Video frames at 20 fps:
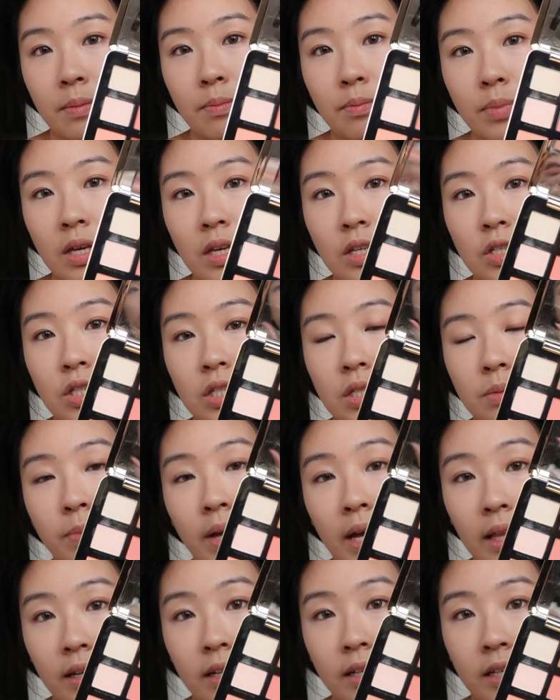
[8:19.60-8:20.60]
peach
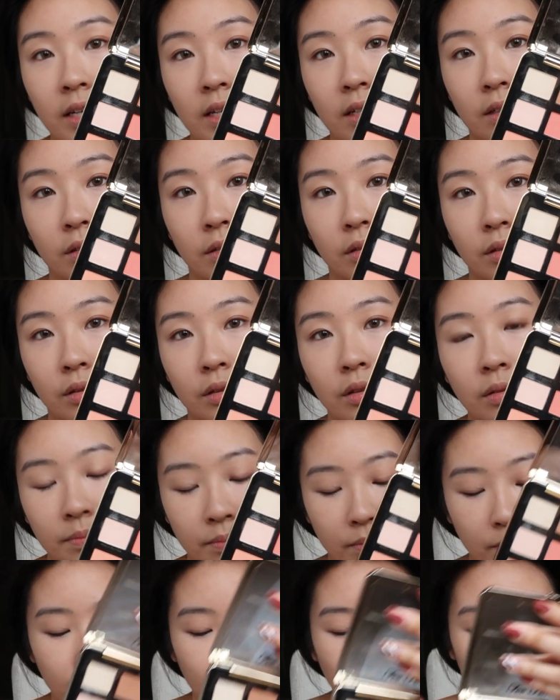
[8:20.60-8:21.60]
palette here also.
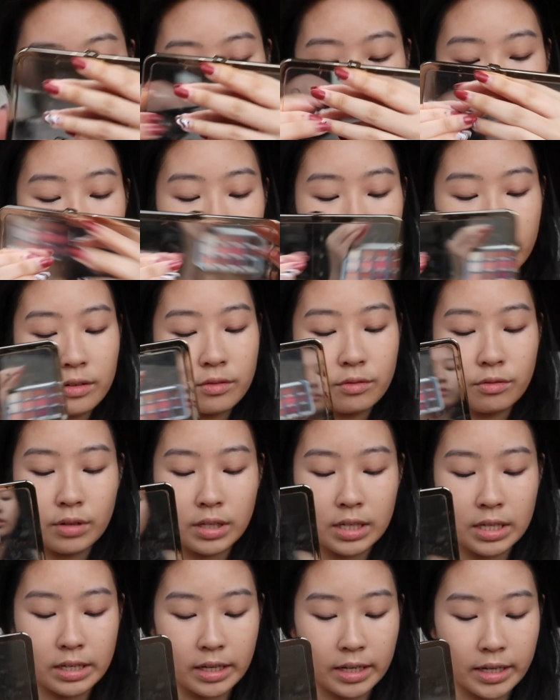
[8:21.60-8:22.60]
Both are like
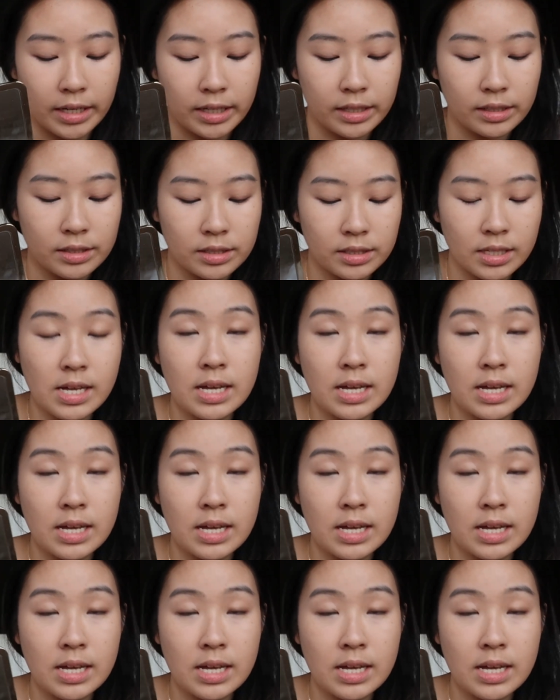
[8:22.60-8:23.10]
really nice.